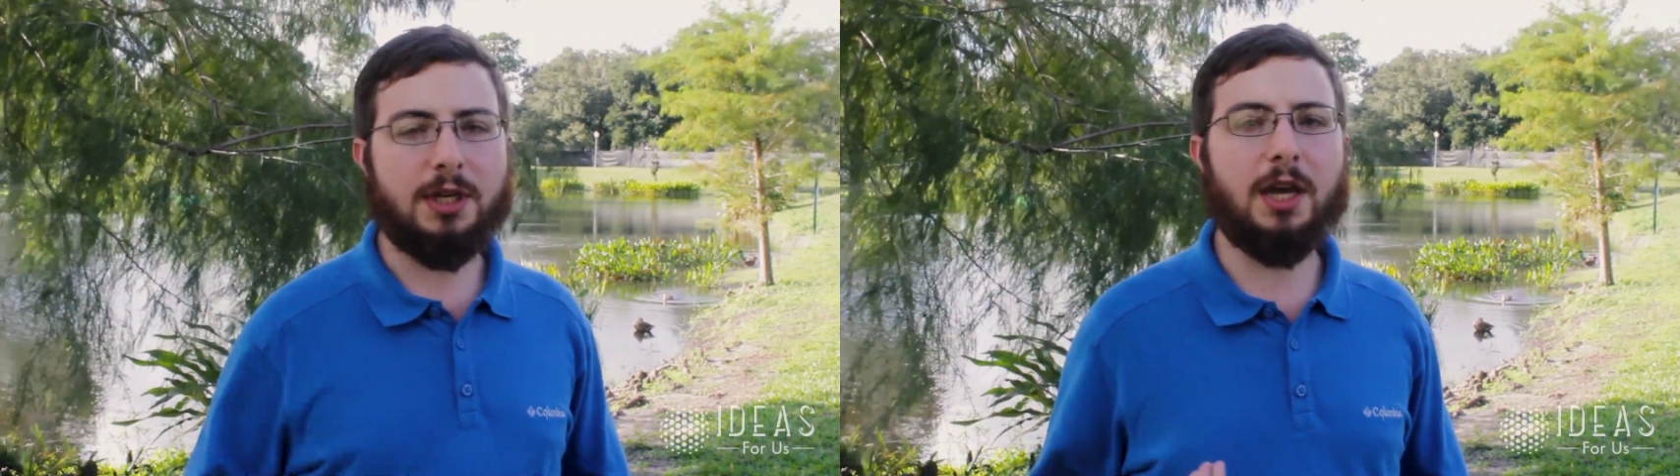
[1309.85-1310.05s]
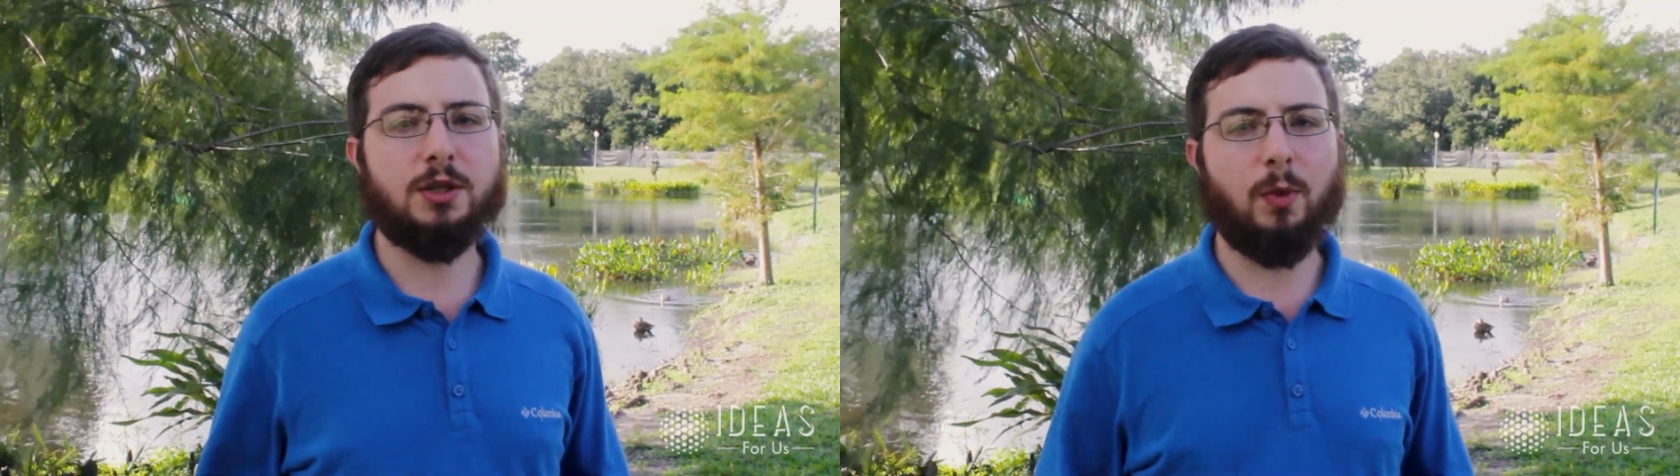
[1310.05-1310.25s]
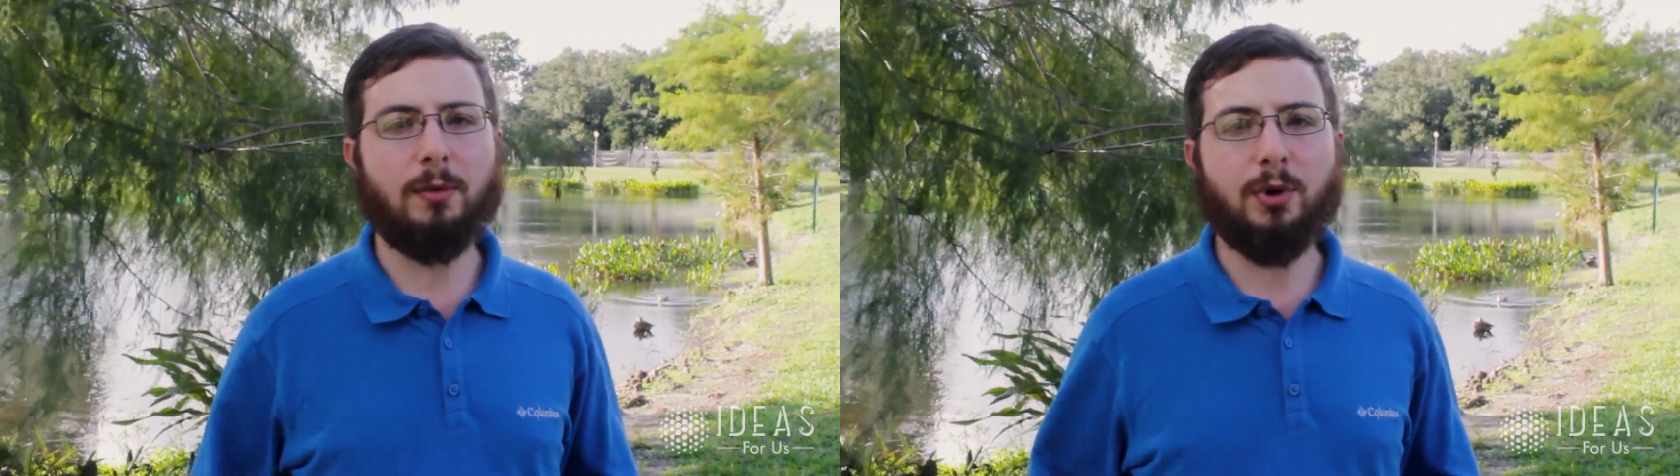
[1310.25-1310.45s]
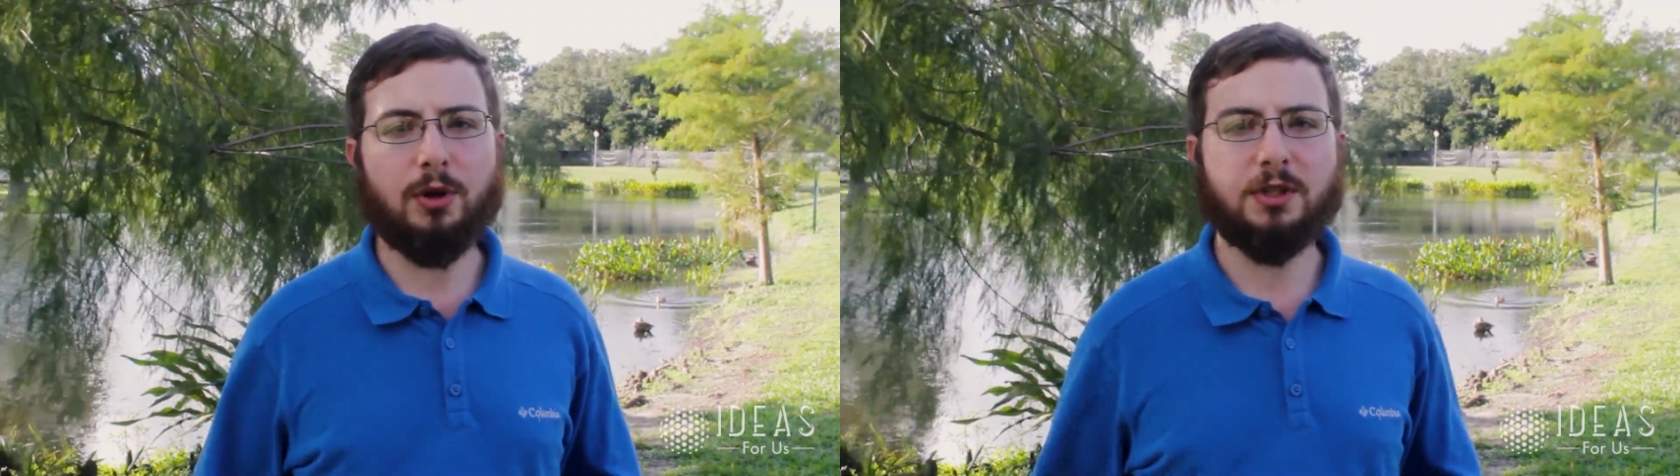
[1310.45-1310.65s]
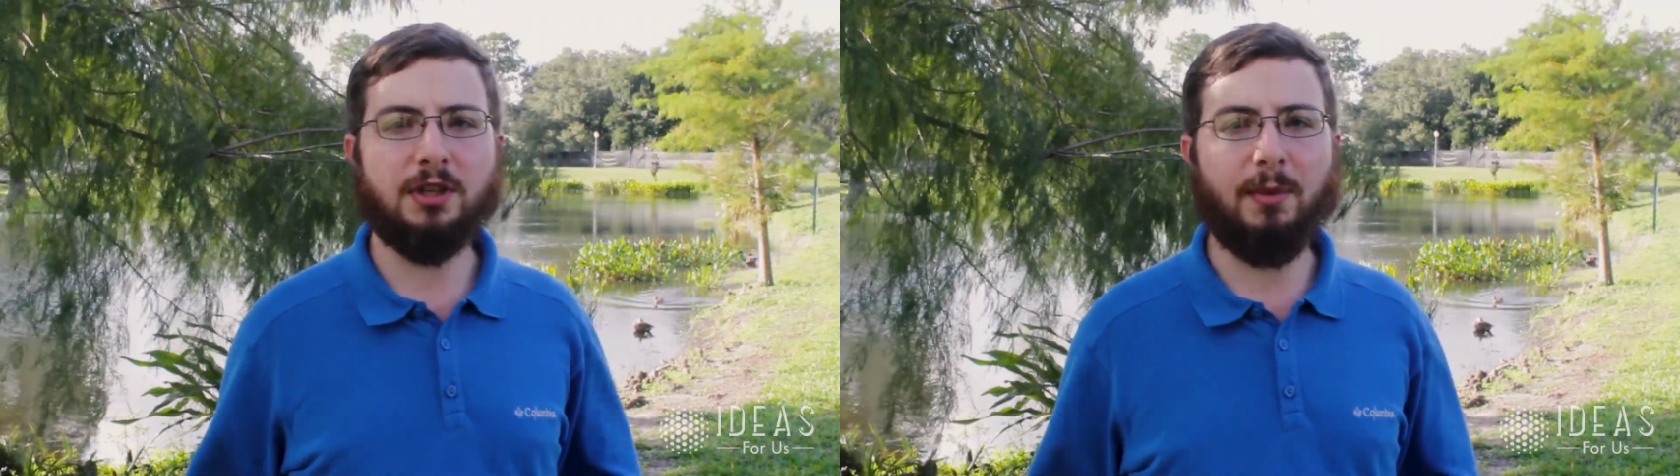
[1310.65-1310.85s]
takes one
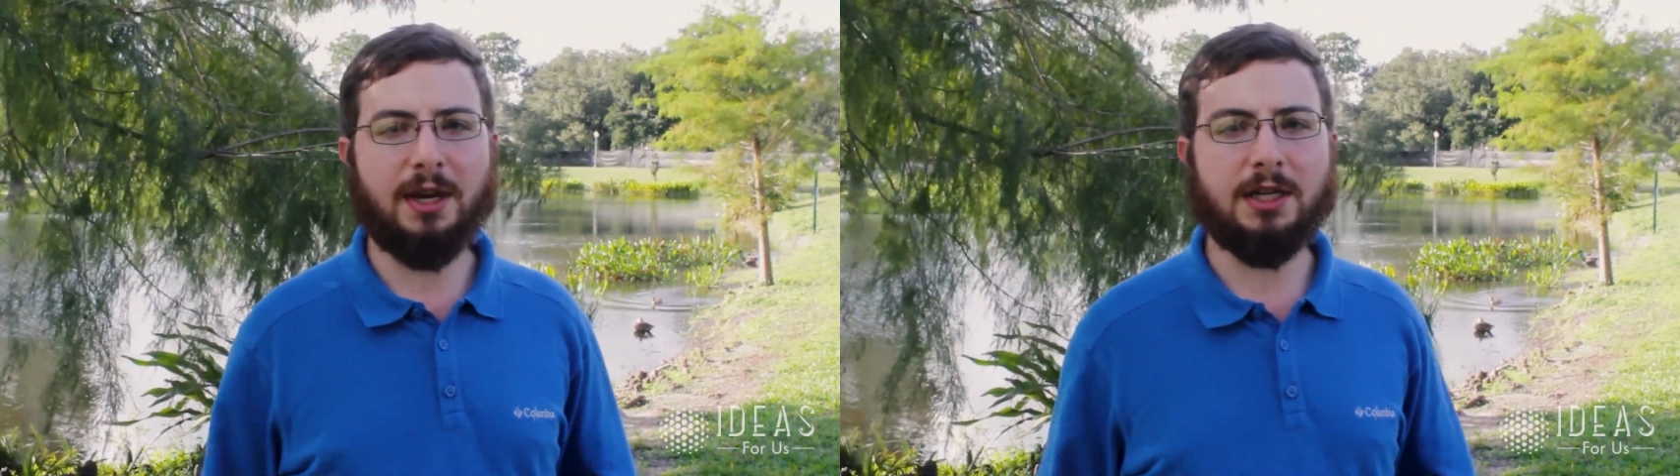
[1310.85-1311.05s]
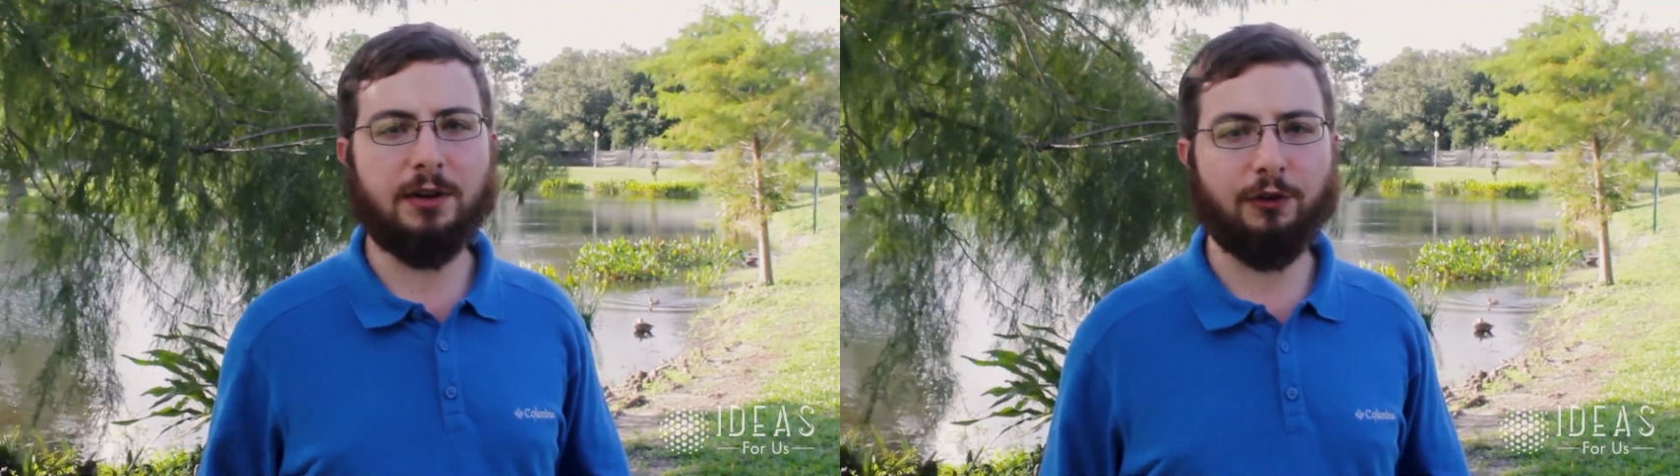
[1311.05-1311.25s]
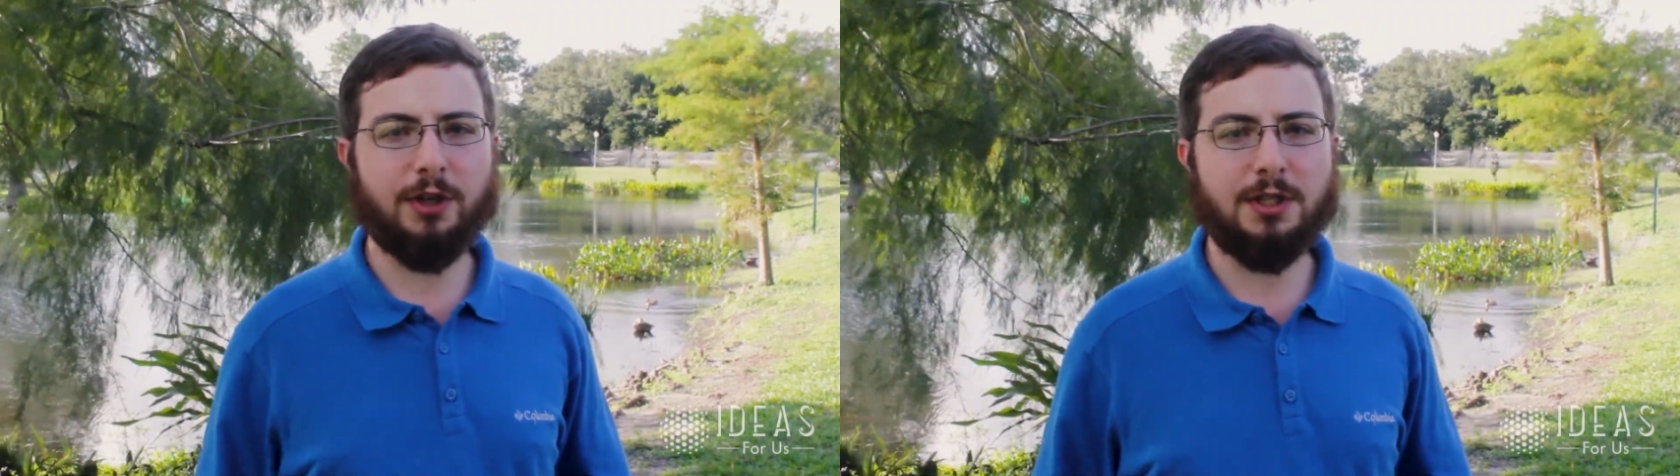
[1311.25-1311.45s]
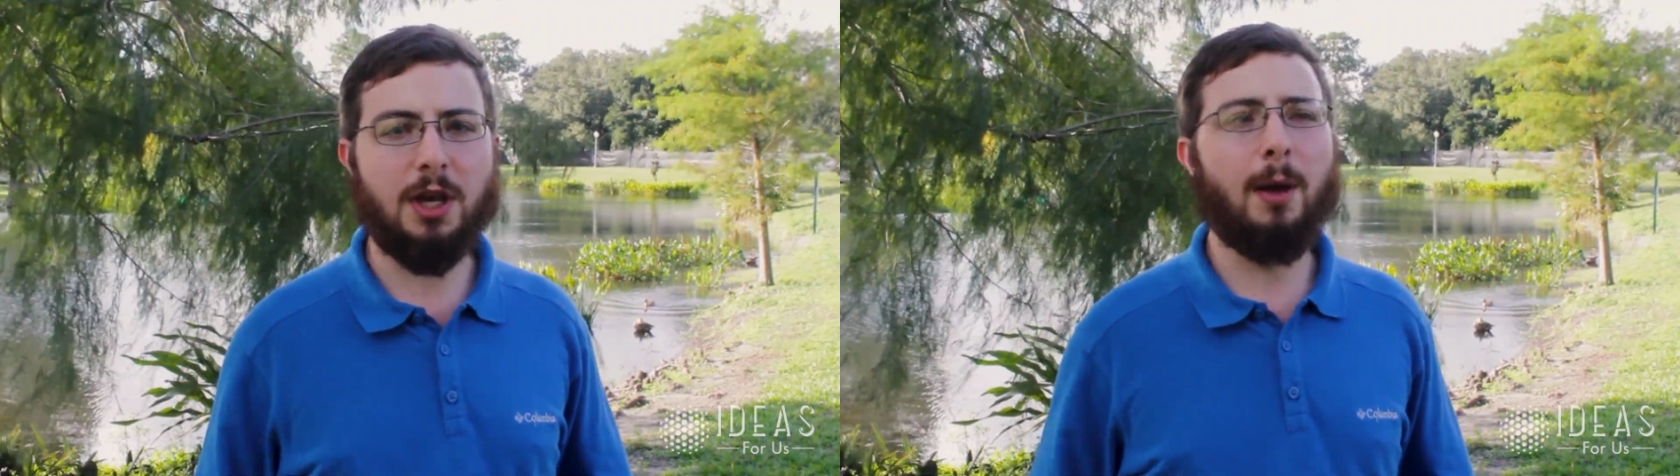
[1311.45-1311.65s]
person to make a difference,